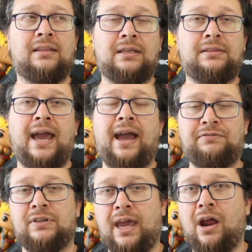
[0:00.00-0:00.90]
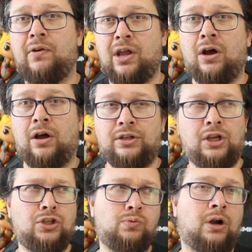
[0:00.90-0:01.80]
that they have to carry on.
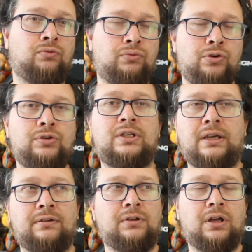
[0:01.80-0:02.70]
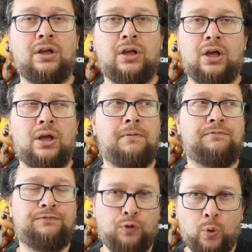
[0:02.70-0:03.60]
You are rooting
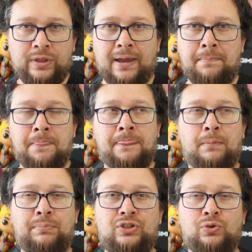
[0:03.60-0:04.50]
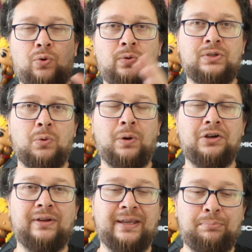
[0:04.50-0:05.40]
for them, but you're also
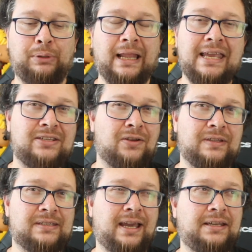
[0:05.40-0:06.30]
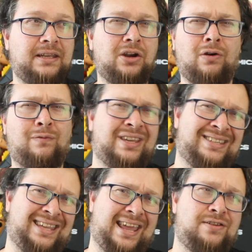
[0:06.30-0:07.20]
wondering, it plays on this idea of
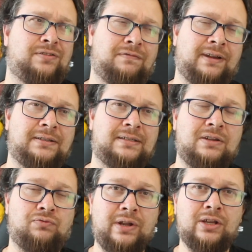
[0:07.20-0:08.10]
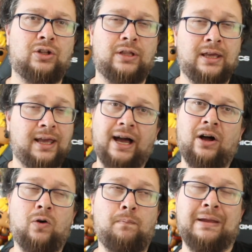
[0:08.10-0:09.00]
is any of the fantasy real?
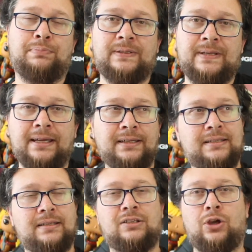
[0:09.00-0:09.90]
Our main protagonist is